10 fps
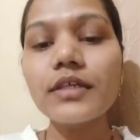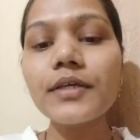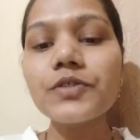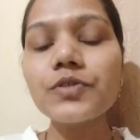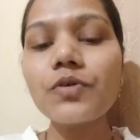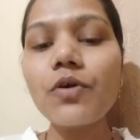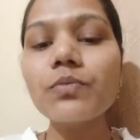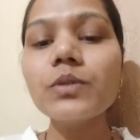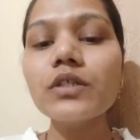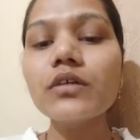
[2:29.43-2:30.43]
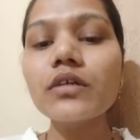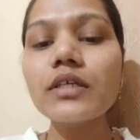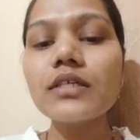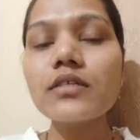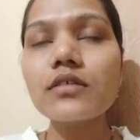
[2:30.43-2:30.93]
ratio of drug
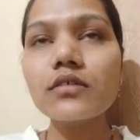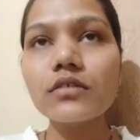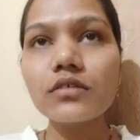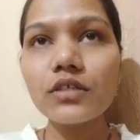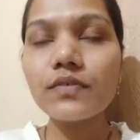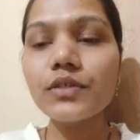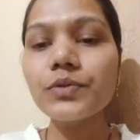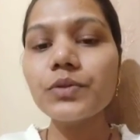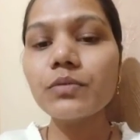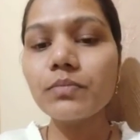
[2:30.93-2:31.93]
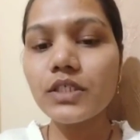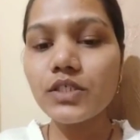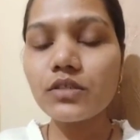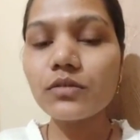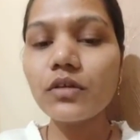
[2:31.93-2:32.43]
is given to the
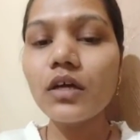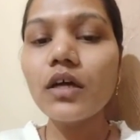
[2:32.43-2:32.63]
patient